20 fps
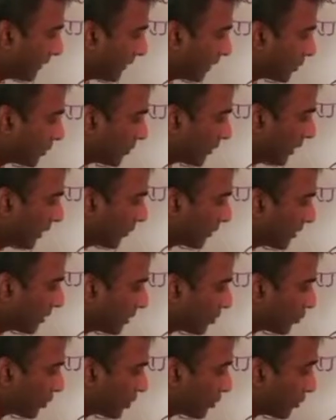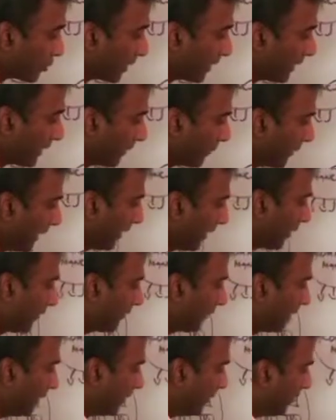and I'll explain what this was really
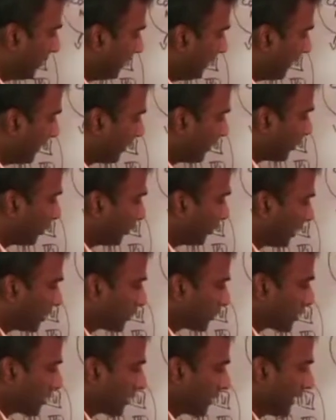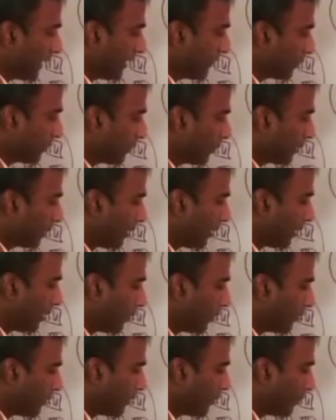about, uh, the U.S. was going to have to put
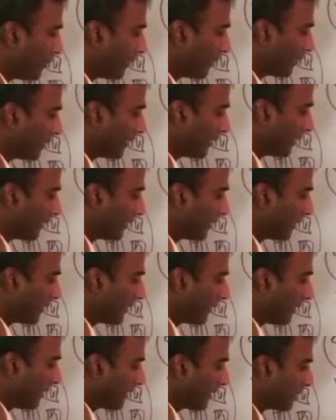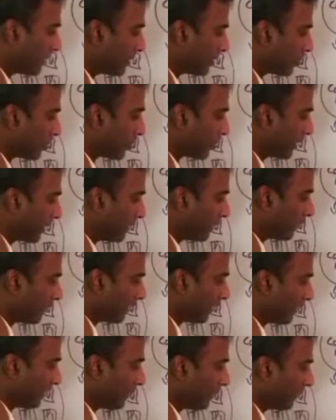100 billion into this green
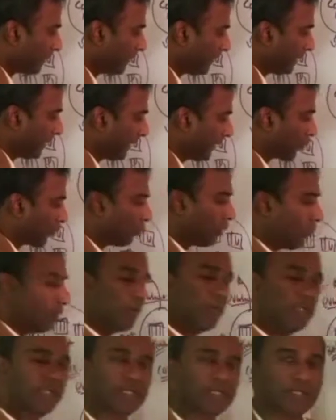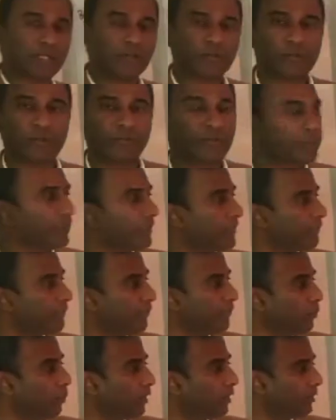fund. And what was this 100
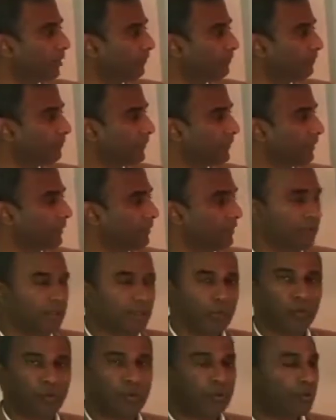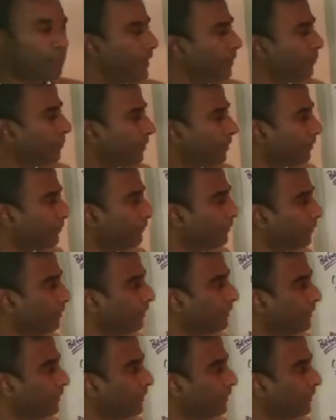billion for? Well, remember,